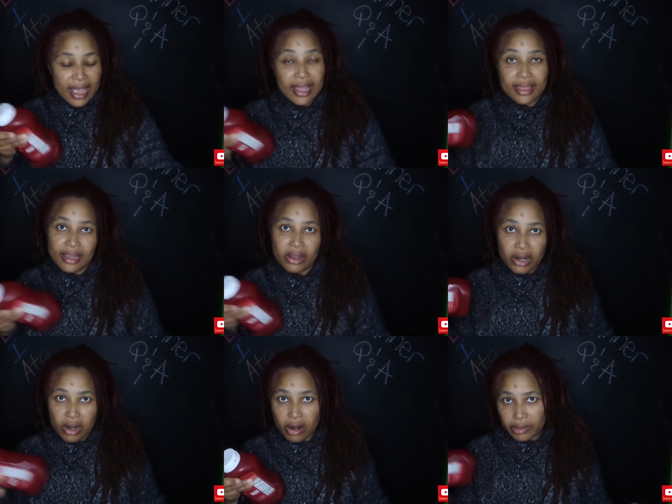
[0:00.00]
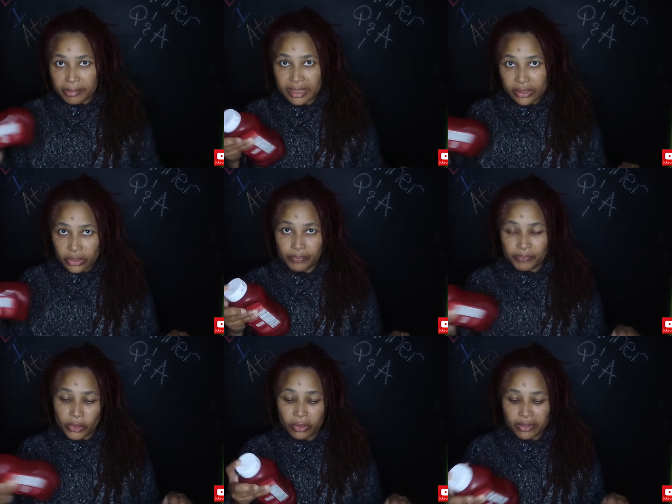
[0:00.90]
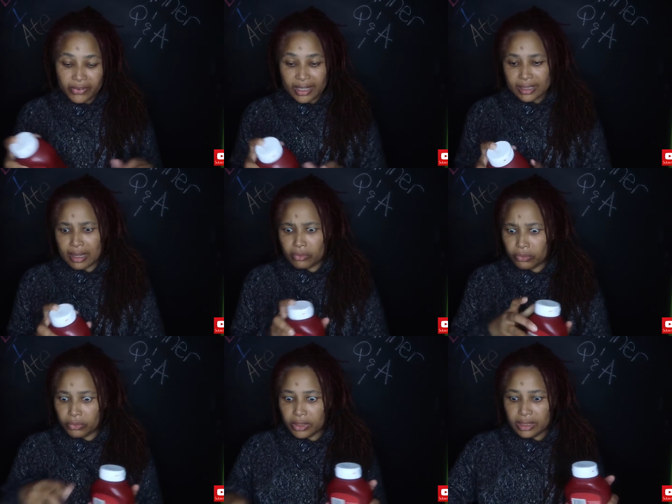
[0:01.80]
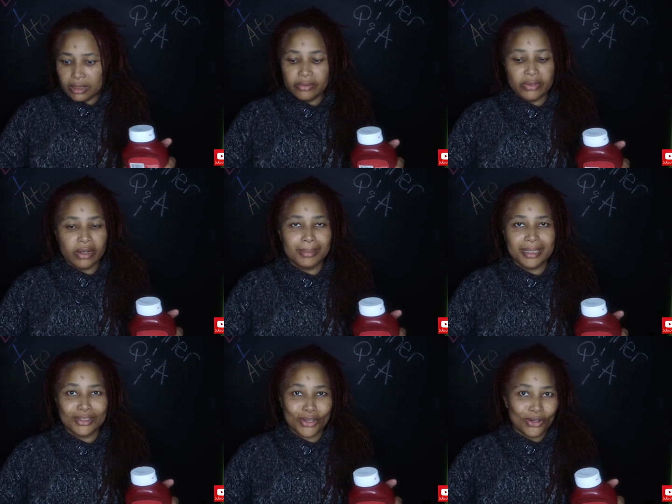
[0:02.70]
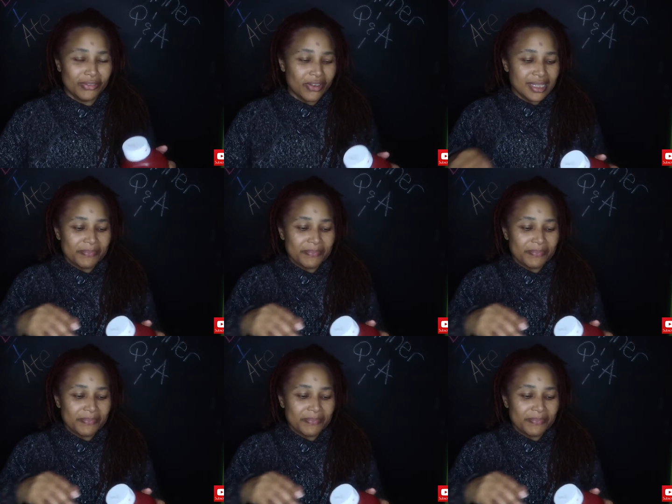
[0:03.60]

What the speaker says: and they are Arby's curly fries. I really love Arby's curly fries.